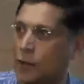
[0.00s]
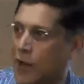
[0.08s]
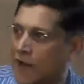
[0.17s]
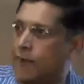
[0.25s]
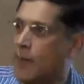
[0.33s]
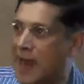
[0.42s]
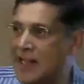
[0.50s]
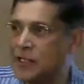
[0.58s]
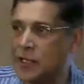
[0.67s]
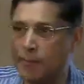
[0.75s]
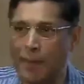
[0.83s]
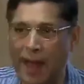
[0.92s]
It could have
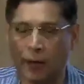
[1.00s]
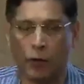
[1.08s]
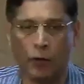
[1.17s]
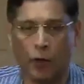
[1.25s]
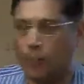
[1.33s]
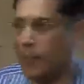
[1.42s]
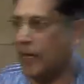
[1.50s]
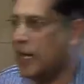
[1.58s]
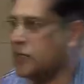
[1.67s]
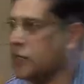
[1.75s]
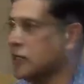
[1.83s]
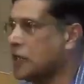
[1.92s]
major macro
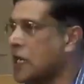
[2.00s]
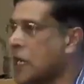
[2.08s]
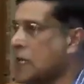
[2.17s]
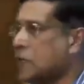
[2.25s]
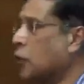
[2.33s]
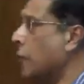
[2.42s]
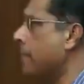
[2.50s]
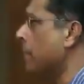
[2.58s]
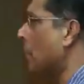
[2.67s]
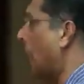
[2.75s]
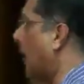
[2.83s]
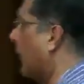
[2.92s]
complications. So